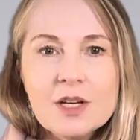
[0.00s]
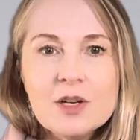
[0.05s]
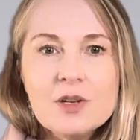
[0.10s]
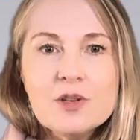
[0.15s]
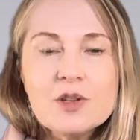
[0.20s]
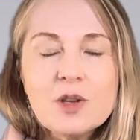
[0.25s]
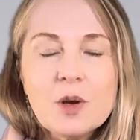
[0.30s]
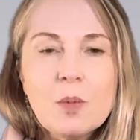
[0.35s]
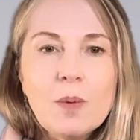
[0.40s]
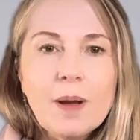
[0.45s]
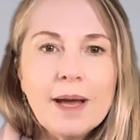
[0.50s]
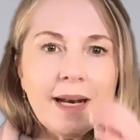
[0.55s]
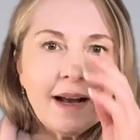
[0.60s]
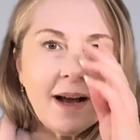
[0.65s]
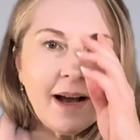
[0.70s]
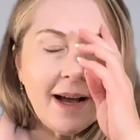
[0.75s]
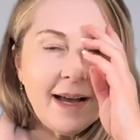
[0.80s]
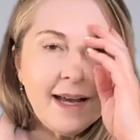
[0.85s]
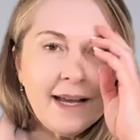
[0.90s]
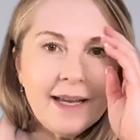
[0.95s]
So when
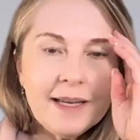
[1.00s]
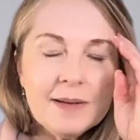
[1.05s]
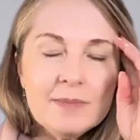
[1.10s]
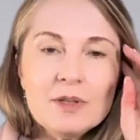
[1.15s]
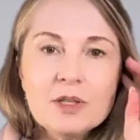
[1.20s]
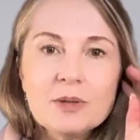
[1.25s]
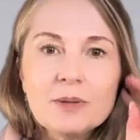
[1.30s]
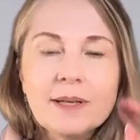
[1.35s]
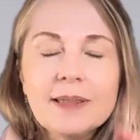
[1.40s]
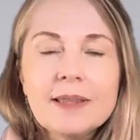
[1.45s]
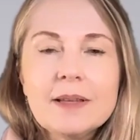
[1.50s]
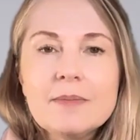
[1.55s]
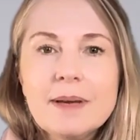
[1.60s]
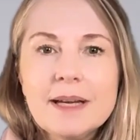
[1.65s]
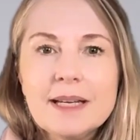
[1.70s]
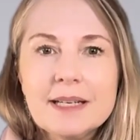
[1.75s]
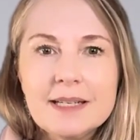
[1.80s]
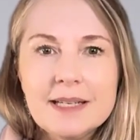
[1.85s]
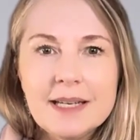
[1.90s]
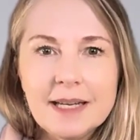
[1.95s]
I am doing the
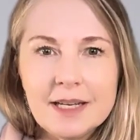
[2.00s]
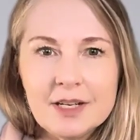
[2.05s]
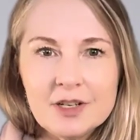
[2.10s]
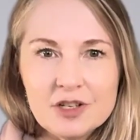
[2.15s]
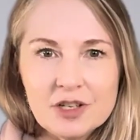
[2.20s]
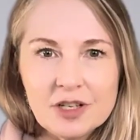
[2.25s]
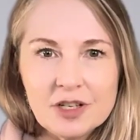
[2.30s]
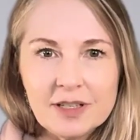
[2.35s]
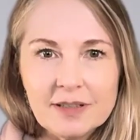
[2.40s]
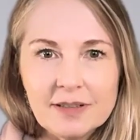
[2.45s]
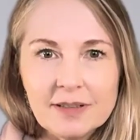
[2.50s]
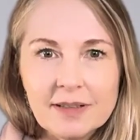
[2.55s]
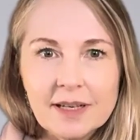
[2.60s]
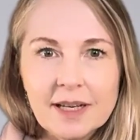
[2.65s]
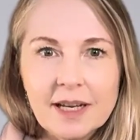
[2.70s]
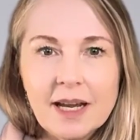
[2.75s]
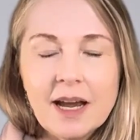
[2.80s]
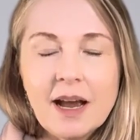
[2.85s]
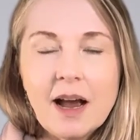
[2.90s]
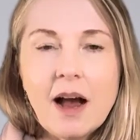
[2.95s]
meditation,
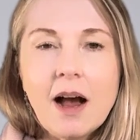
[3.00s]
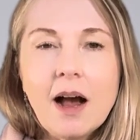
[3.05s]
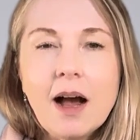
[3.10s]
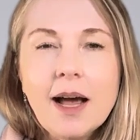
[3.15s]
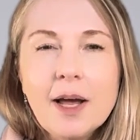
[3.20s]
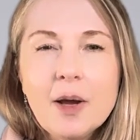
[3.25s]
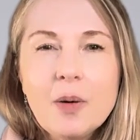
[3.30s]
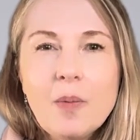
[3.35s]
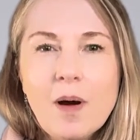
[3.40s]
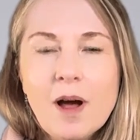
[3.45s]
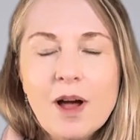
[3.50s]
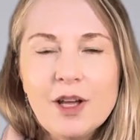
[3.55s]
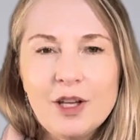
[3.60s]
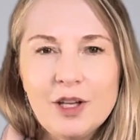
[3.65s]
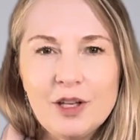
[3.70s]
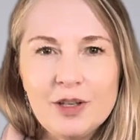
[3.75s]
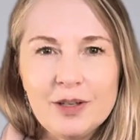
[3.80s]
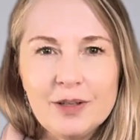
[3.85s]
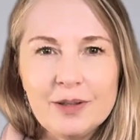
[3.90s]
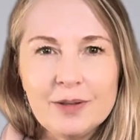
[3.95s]
I want
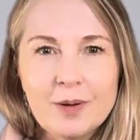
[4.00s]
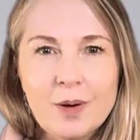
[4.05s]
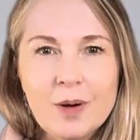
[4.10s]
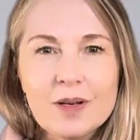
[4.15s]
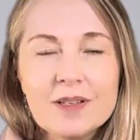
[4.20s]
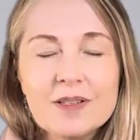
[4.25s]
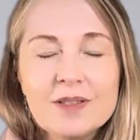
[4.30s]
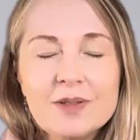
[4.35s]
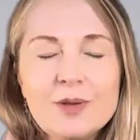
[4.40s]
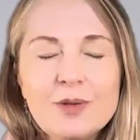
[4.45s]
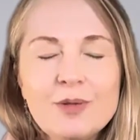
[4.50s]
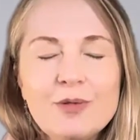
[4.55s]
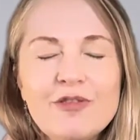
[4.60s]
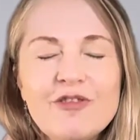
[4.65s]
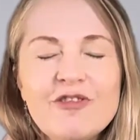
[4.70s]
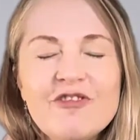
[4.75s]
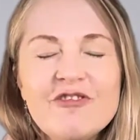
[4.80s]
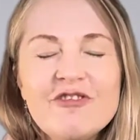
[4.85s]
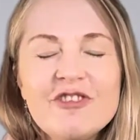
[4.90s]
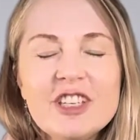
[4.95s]
you to
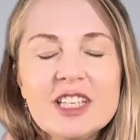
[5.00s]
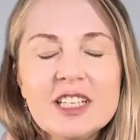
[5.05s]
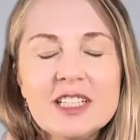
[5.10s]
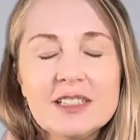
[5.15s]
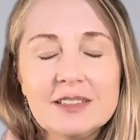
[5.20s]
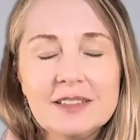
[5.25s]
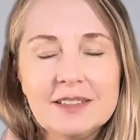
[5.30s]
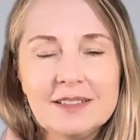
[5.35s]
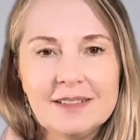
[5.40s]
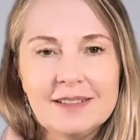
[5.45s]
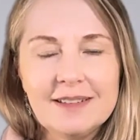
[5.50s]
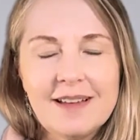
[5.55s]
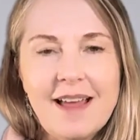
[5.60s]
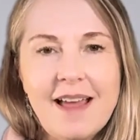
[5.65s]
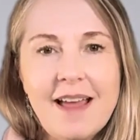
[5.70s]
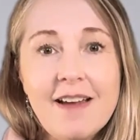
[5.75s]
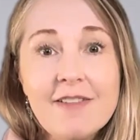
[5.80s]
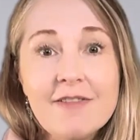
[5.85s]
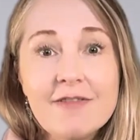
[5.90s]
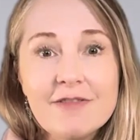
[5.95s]
feel
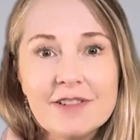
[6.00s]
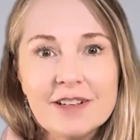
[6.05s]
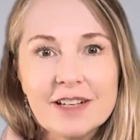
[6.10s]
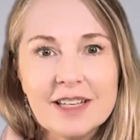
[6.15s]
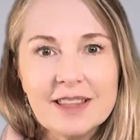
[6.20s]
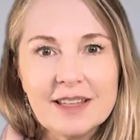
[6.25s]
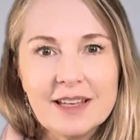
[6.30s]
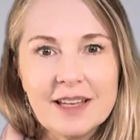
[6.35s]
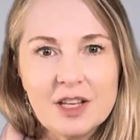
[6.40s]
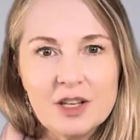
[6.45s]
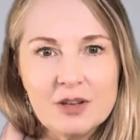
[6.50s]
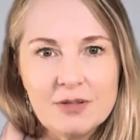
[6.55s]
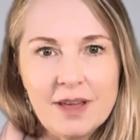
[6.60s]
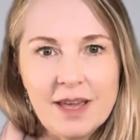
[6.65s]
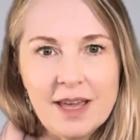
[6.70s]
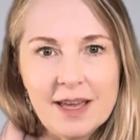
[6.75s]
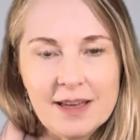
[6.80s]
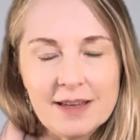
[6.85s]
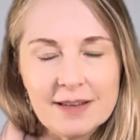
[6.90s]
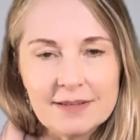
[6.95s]
everything you
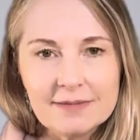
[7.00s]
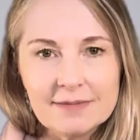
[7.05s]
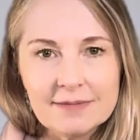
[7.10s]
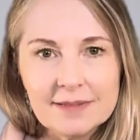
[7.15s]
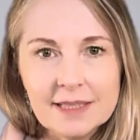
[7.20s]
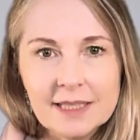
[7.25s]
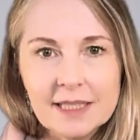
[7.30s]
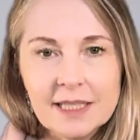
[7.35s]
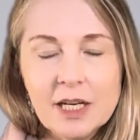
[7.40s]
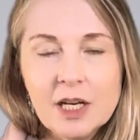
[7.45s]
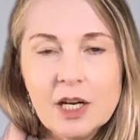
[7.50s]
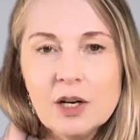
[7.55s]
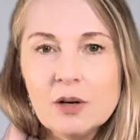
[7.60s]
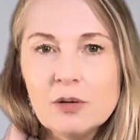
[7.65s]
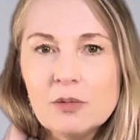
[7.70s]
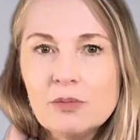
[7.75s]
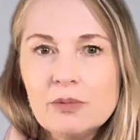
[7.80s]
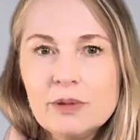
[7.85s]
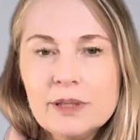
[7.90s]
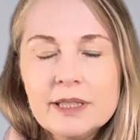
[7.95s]
can.
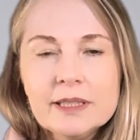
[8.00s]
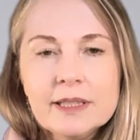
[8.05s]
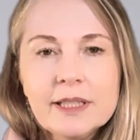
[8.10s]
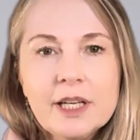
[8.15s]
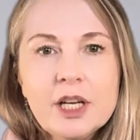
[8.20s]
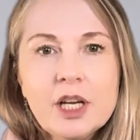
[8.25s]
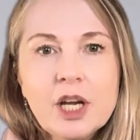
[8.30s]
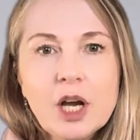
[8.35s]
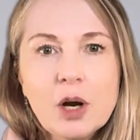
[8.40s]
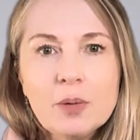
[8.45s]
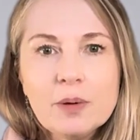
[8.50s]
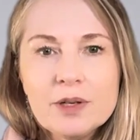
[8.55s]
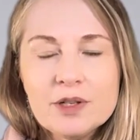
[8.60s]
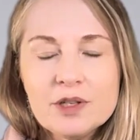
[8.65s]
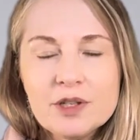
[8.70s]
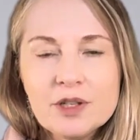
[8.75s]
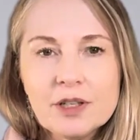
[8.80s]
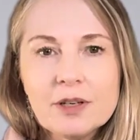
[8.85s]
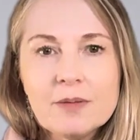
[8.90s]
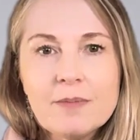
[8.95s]
Really go
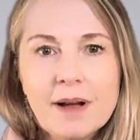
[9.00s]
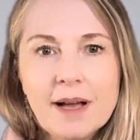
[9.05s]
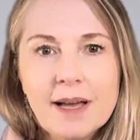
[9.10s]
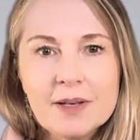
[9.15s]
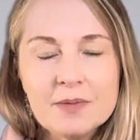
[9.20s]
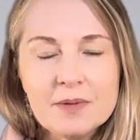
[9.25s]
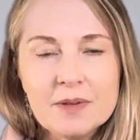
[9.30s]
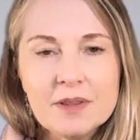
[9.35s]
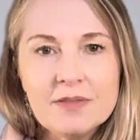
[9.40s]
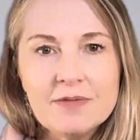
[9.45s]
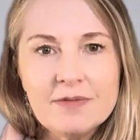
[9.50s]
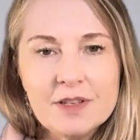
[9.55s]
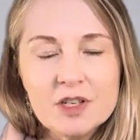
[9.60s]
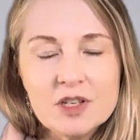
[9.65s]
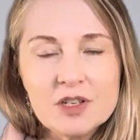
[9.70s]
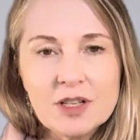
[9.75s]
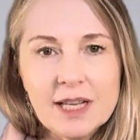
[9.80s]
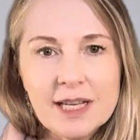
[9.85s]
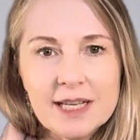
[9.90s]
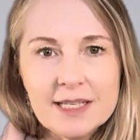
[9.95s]
into your mind with the
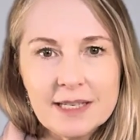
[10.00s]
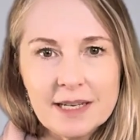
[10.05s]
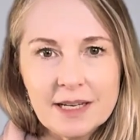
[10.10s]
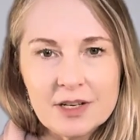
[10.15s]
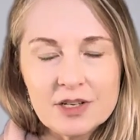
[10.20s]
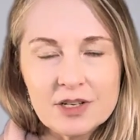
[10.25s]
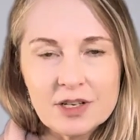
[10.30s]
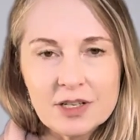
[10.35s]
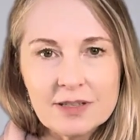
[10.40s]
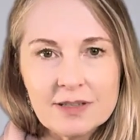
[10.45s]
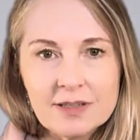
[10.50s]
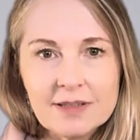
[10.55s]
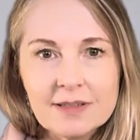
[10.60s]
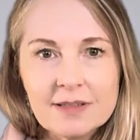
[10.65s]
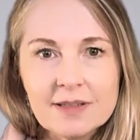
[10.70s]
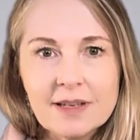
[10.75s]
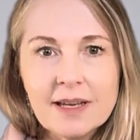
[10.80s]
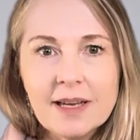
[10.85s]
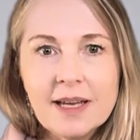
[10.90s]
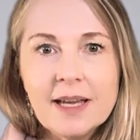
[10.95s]
visualizations
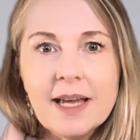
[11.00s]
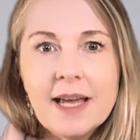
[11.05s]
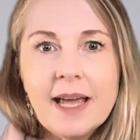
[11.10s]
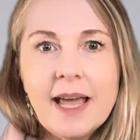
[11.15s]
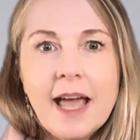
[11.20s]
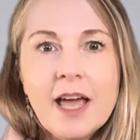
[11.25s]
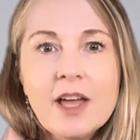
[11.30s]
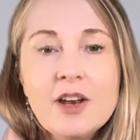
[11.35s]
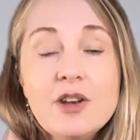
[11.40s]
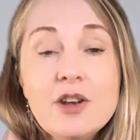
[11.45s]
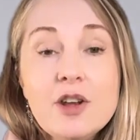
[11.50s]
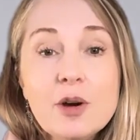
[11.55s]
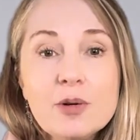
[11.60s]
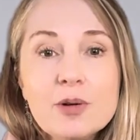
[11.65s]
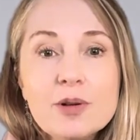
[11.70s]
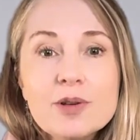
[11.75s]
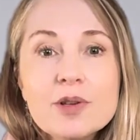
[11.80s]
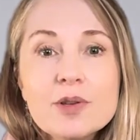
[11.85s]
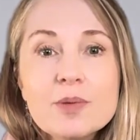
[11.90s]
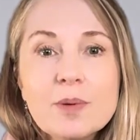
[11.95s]
and
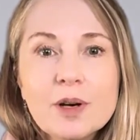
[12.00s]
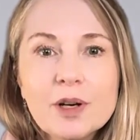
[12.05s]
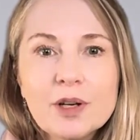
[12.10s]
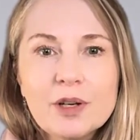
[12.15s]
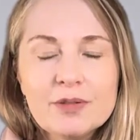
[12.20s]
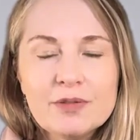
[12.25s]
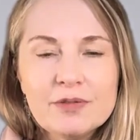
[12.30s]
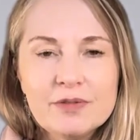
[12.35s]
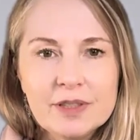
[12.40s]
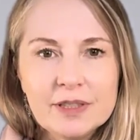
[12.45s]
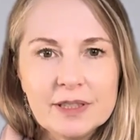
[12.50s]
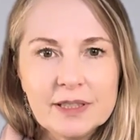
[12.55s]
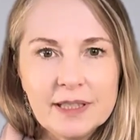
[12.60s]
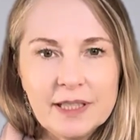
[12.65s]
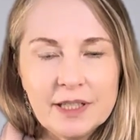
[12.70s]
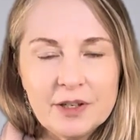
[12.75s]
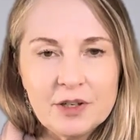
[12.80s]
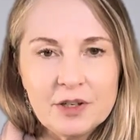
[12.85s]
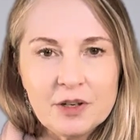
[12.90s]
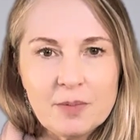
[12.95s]
notice where you feel it
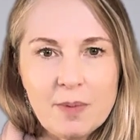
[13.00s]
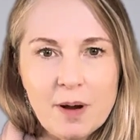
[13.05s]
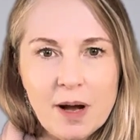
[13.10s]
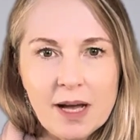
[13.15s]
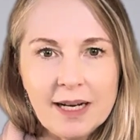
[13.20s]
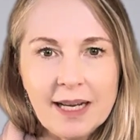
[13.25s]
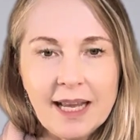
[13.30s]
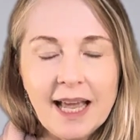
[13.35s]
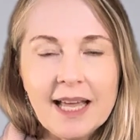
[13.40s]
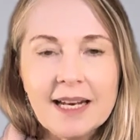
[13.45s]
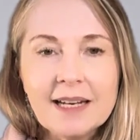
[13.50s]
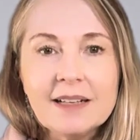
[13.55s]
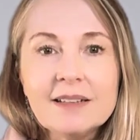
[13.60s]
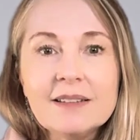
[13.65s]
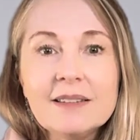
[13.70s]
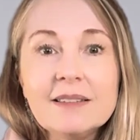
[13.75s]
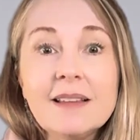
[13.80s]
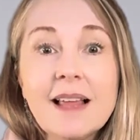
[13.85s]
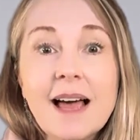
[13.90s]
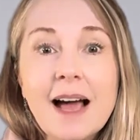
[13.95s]
in your body and
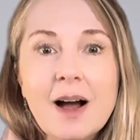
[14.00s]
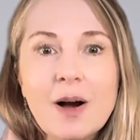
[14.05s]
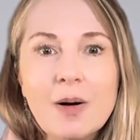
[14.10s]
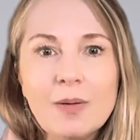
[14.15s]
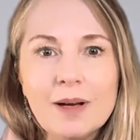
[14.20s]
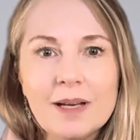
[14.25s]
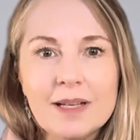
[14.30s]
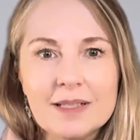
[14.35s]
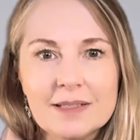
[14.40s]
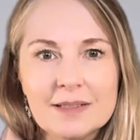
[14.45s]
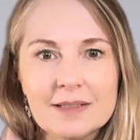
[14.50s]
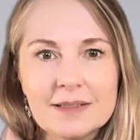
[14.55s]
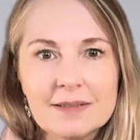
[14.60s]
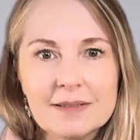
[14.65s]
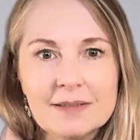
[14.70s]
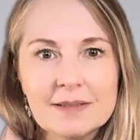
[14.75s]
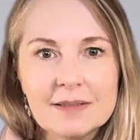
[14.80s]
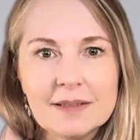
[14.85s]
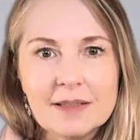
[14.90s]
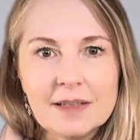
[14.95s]
allow it.
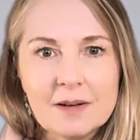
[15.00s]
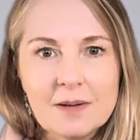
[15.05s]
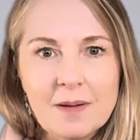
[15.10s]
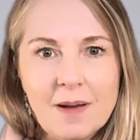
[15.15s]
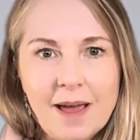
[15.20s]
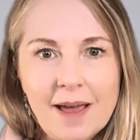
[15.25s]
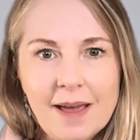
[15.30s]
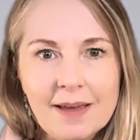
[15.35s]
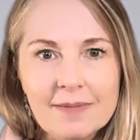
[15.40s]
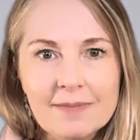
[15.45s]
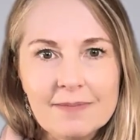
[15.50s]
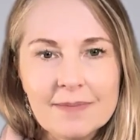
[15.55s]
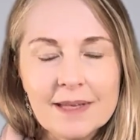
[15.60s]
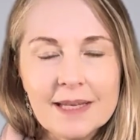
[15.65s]
Okay?